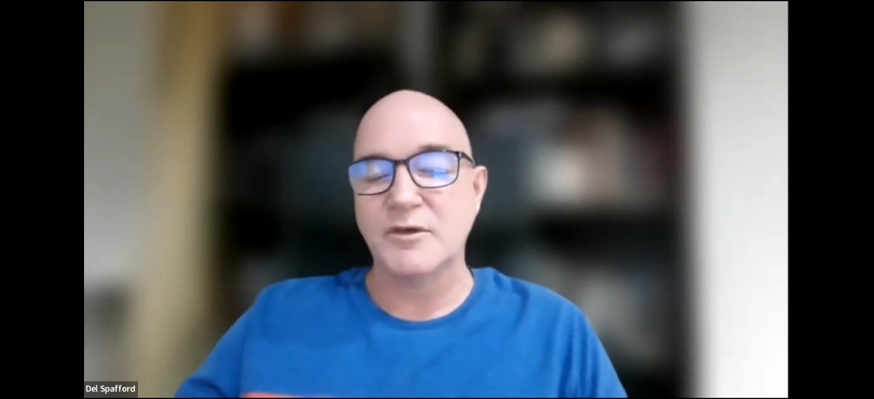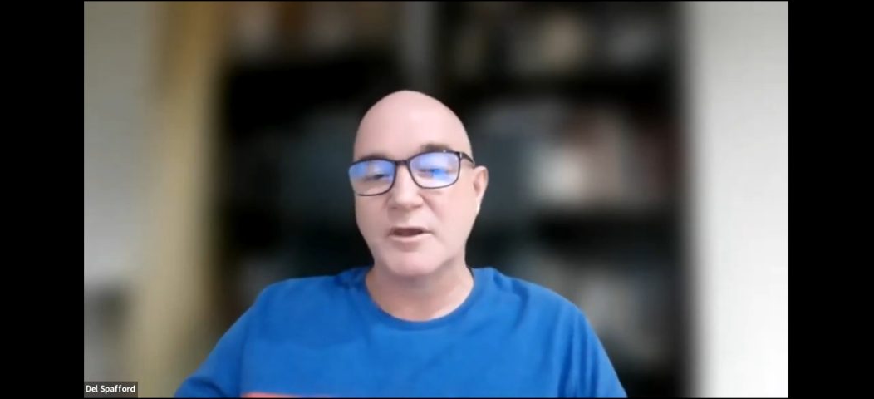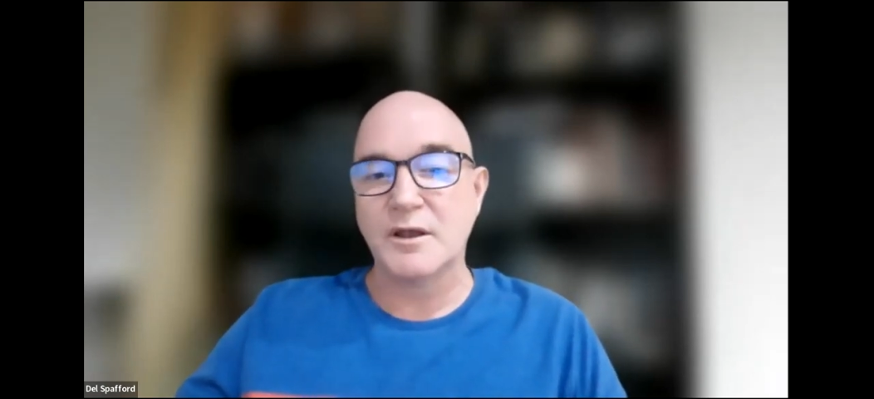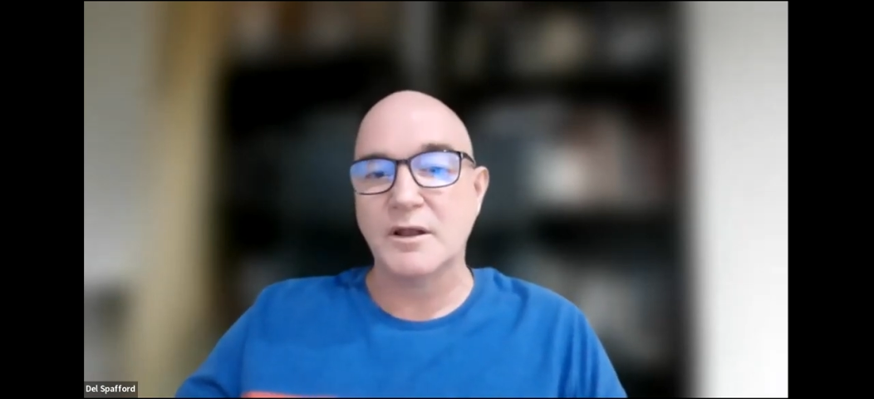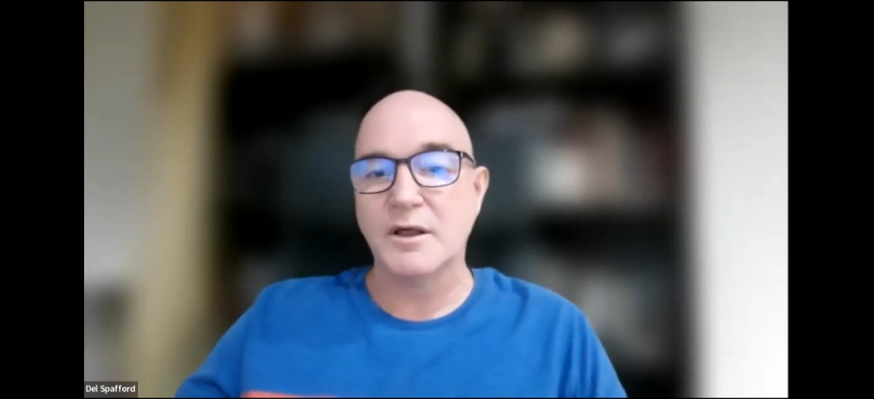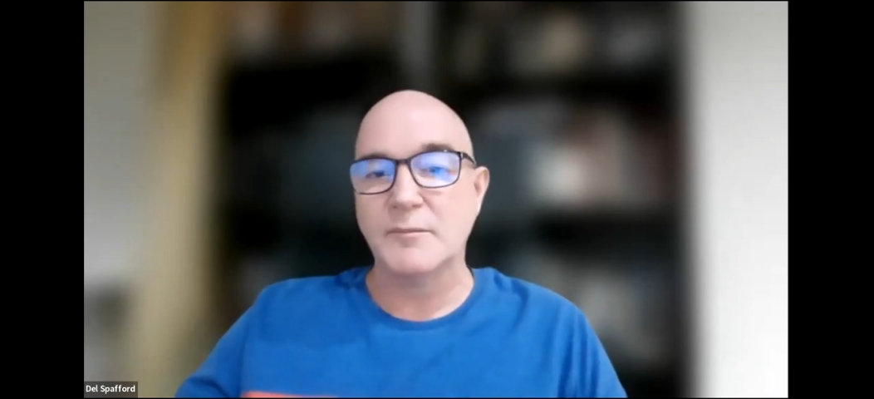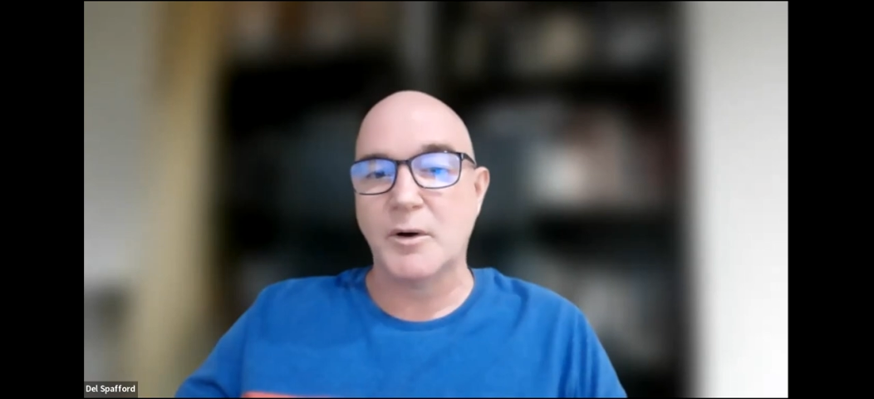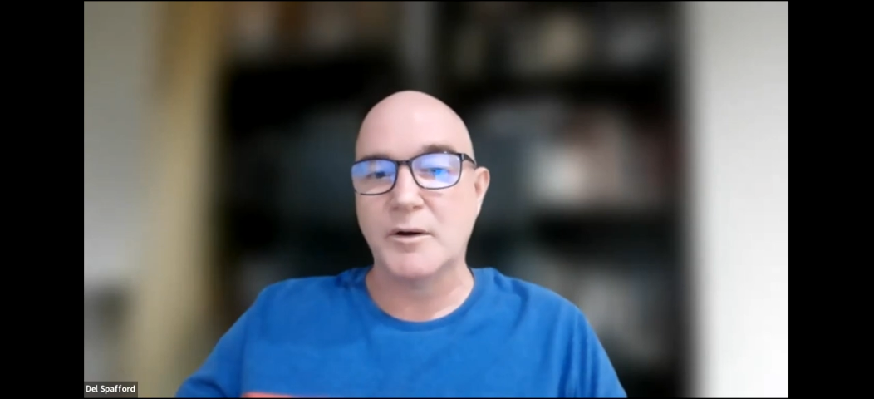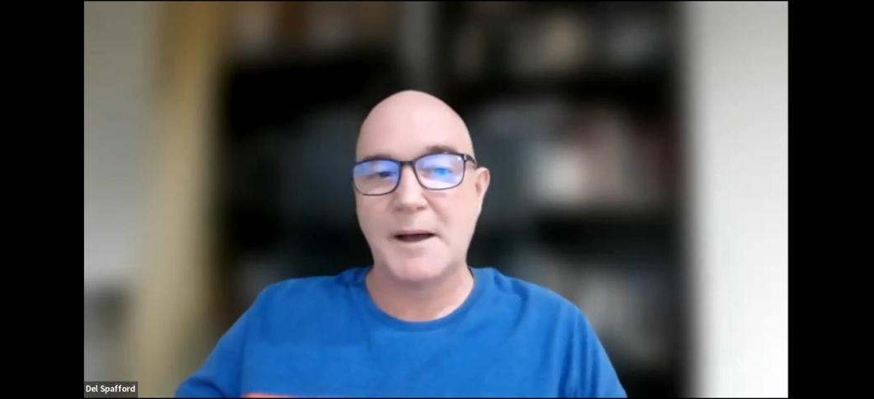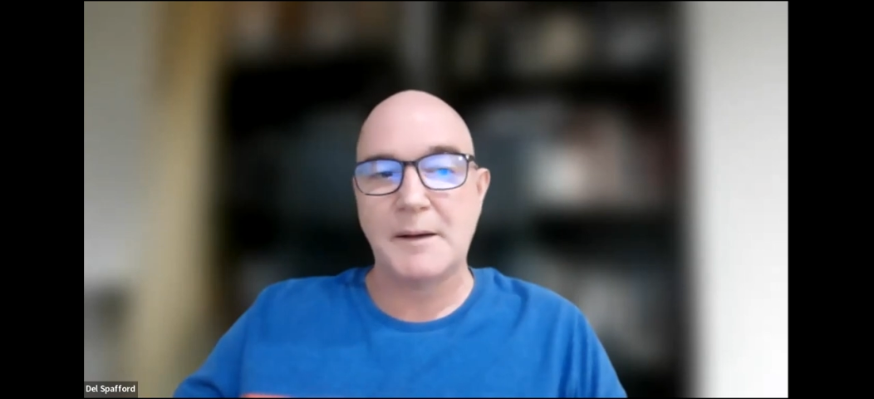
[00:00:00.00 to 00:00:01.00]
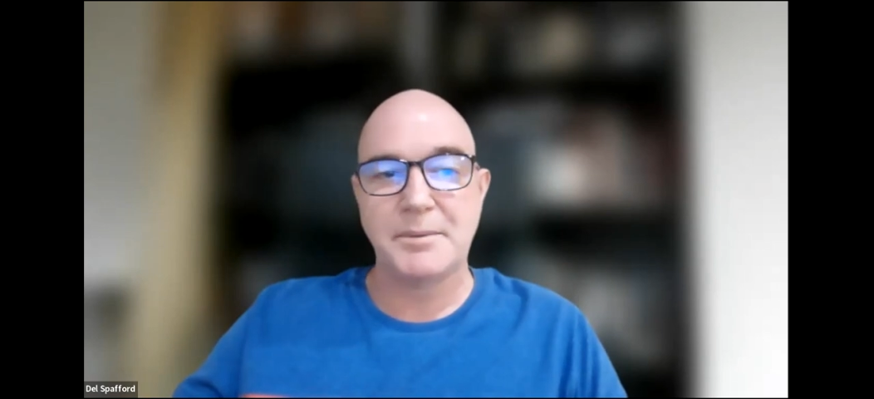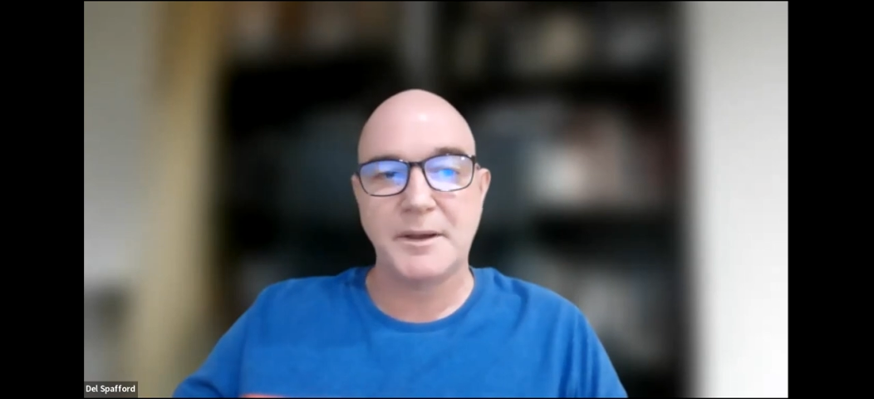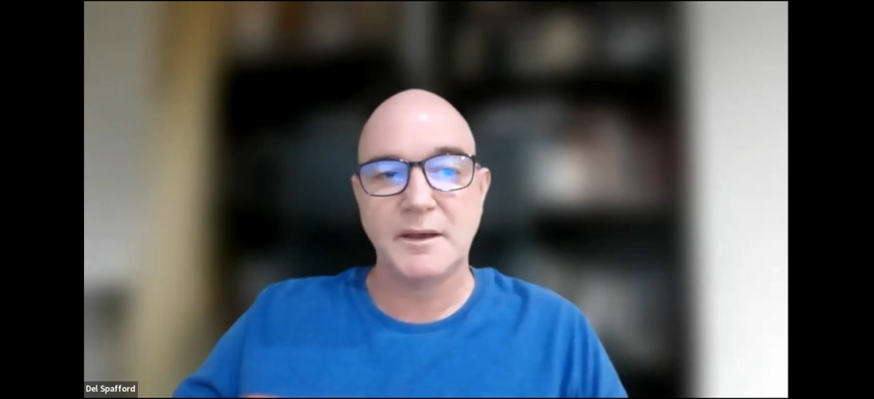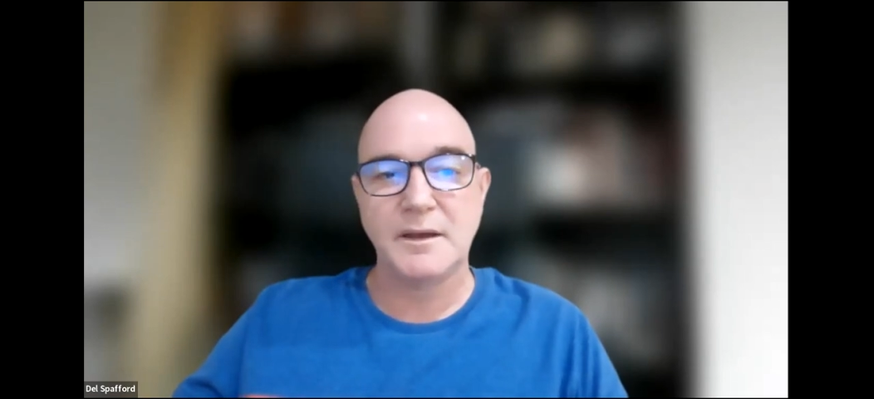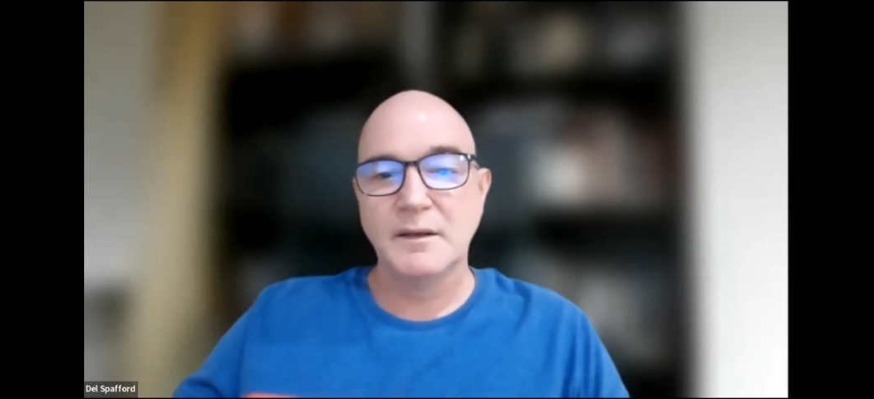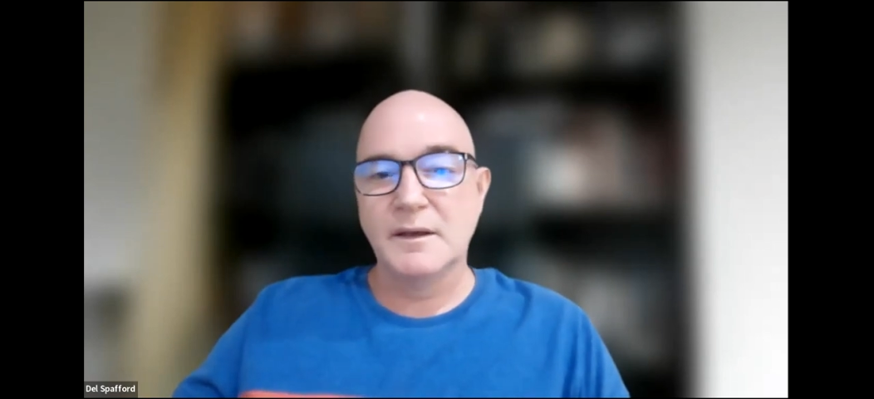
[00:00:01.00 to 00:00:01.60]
and you can learn more about Pete